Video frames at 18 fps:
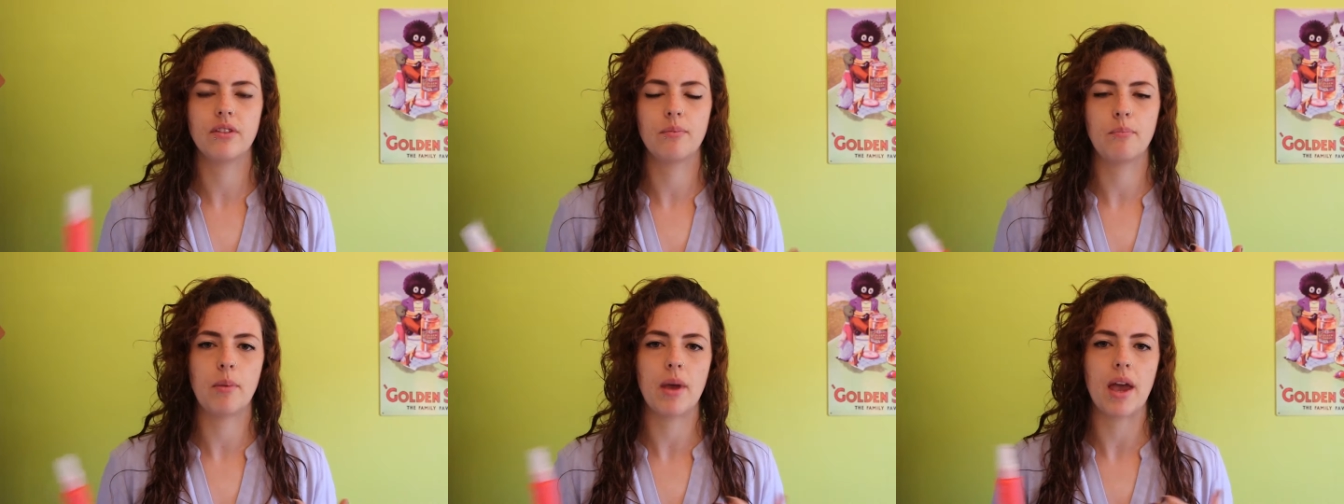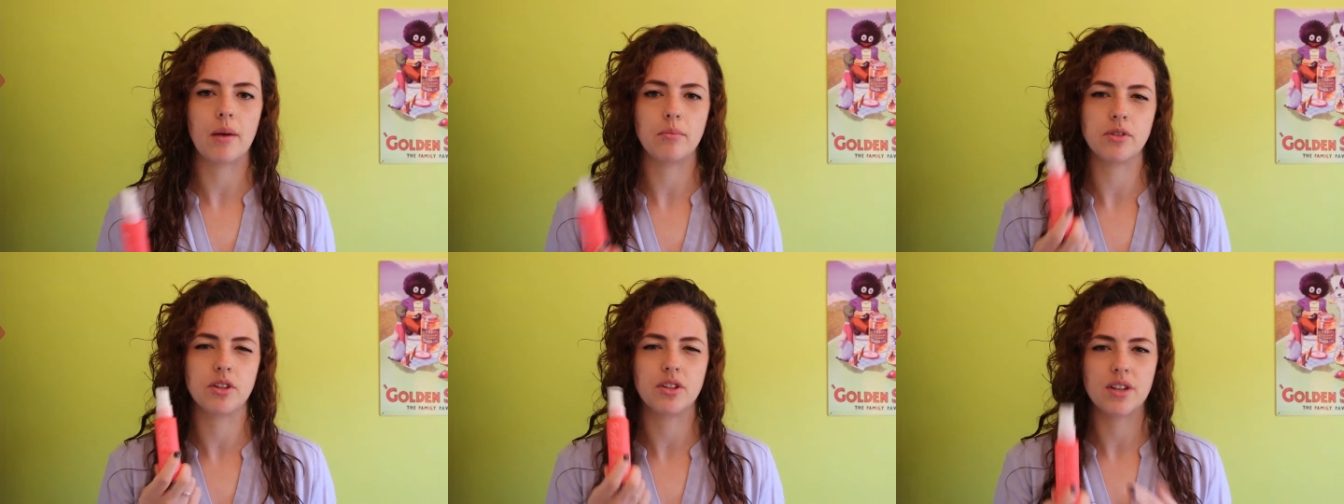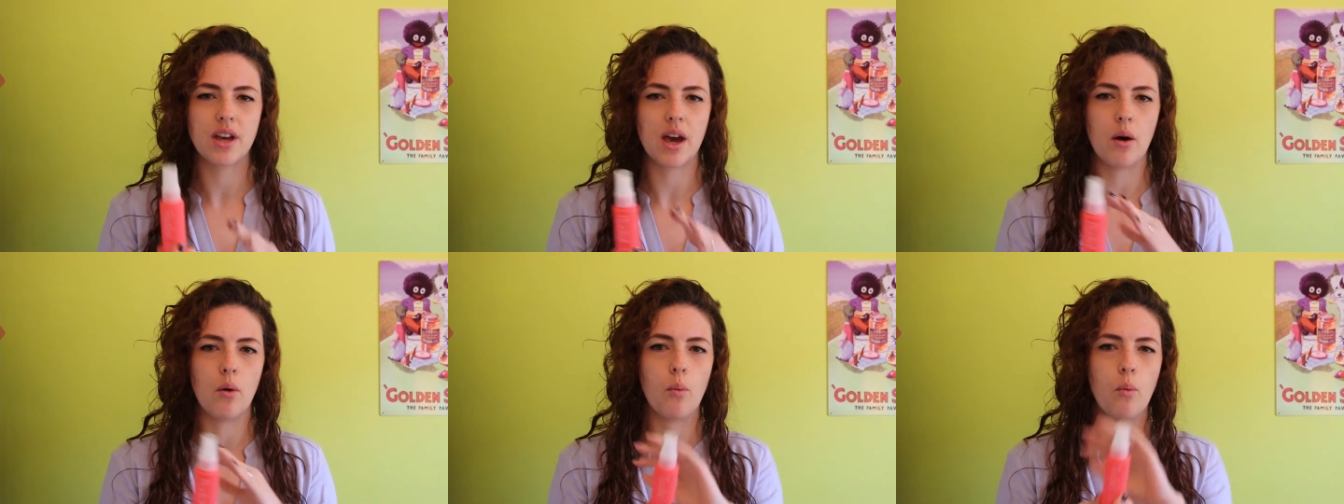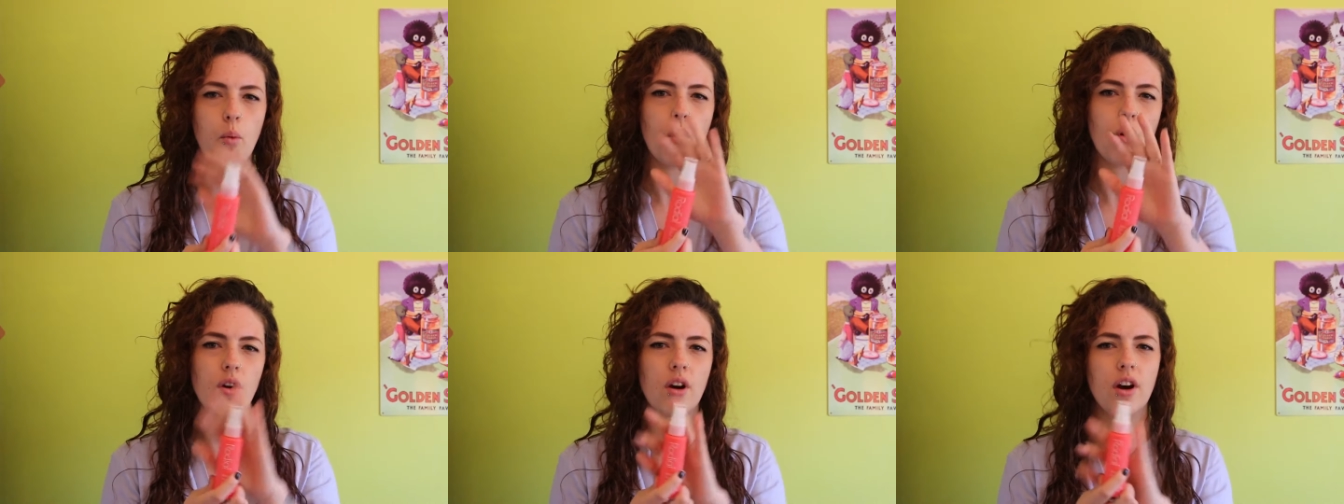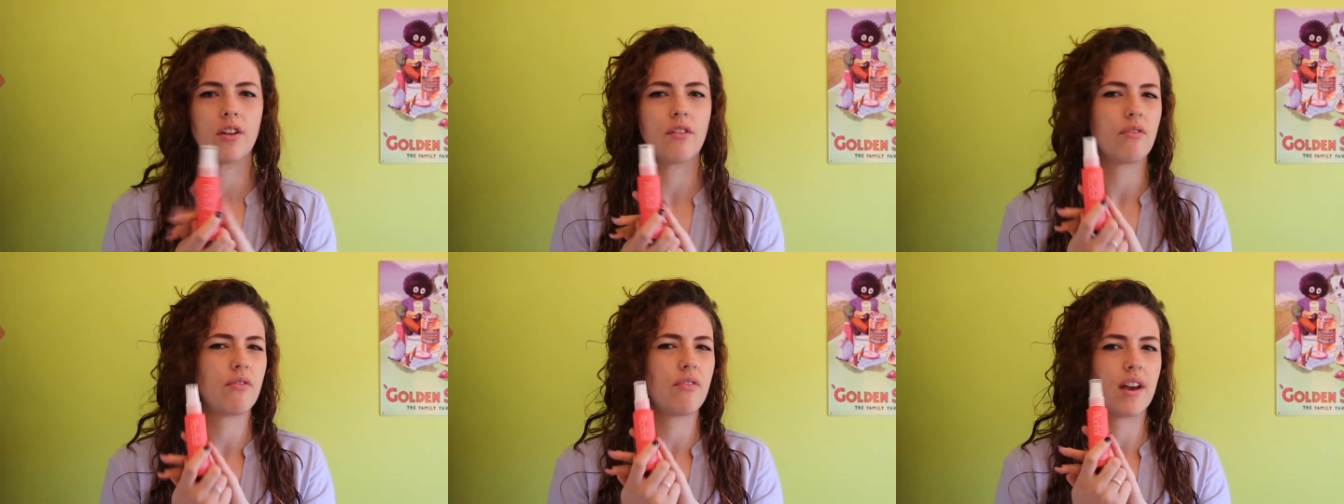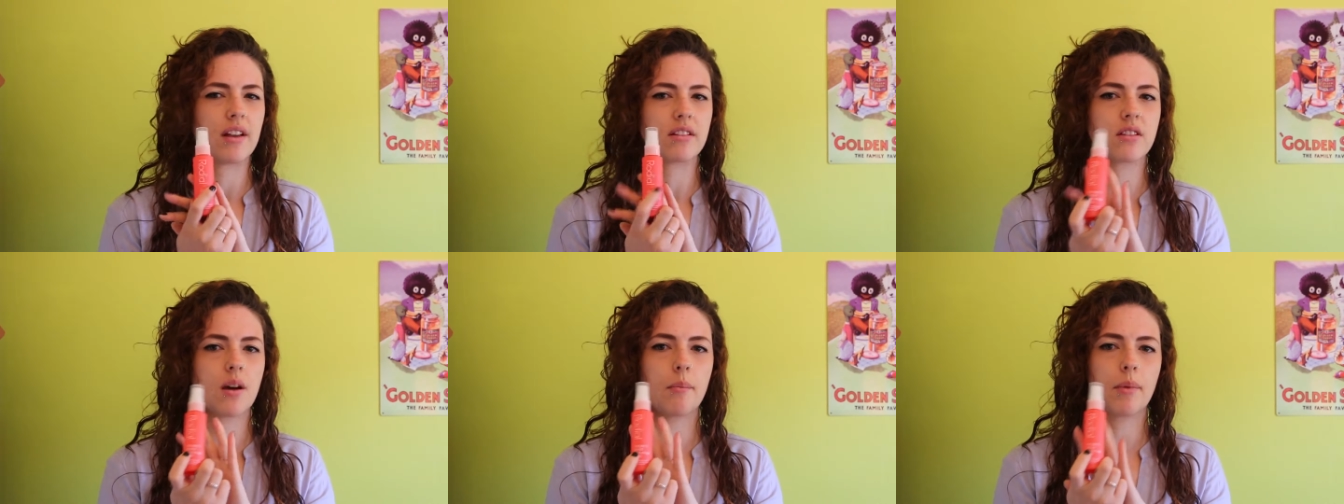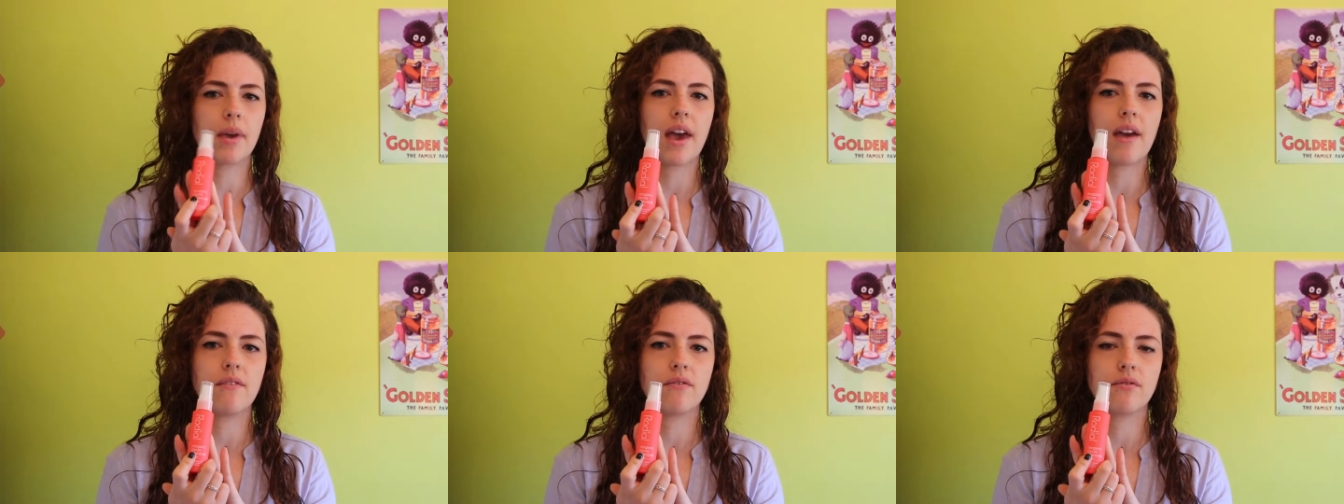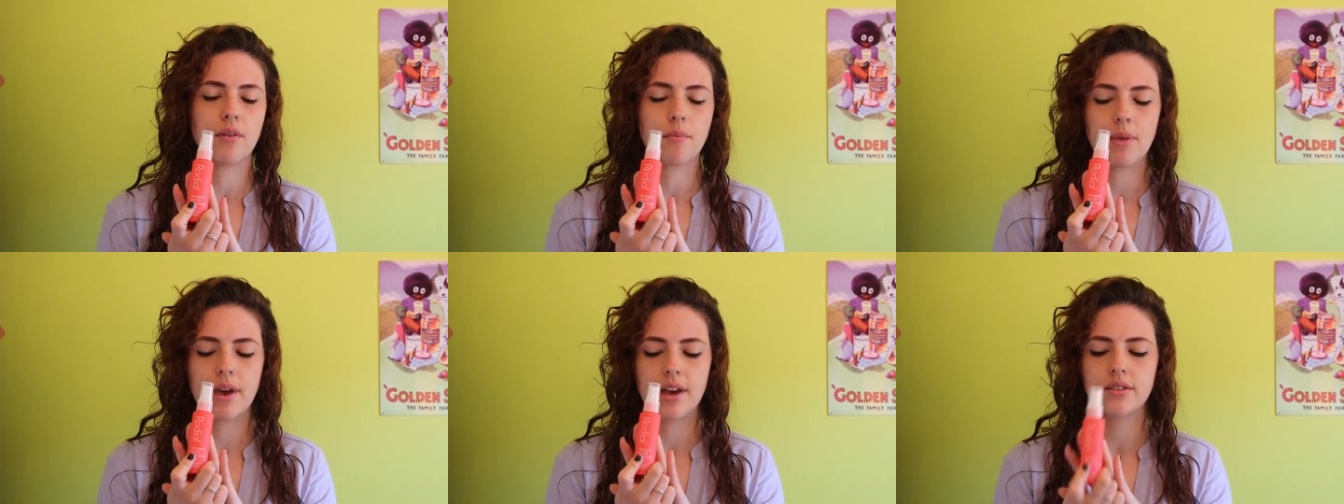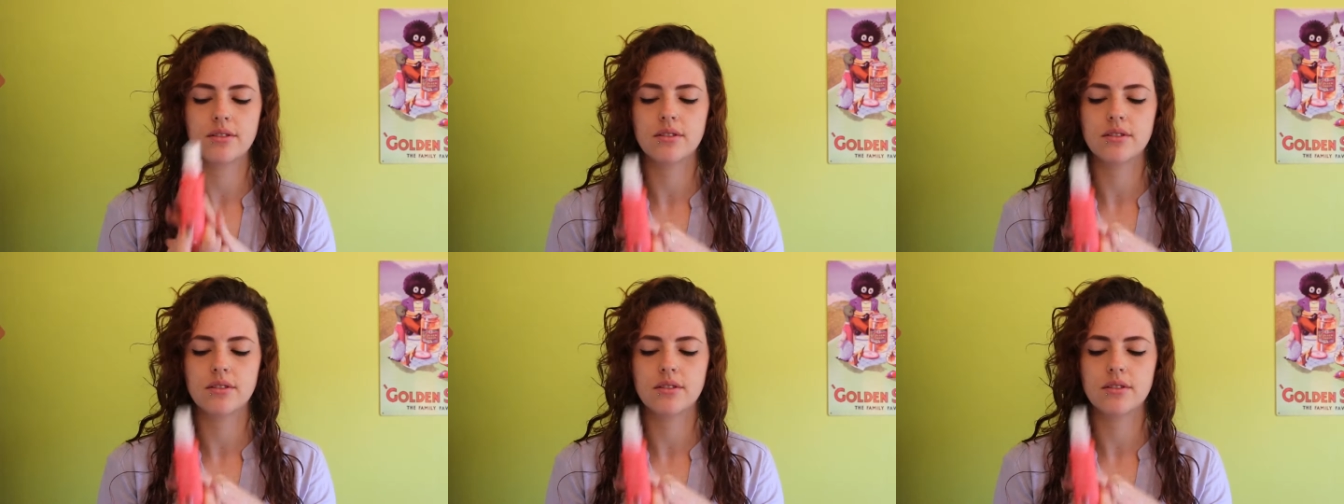be able to tell what kind of effect I'm getting from this.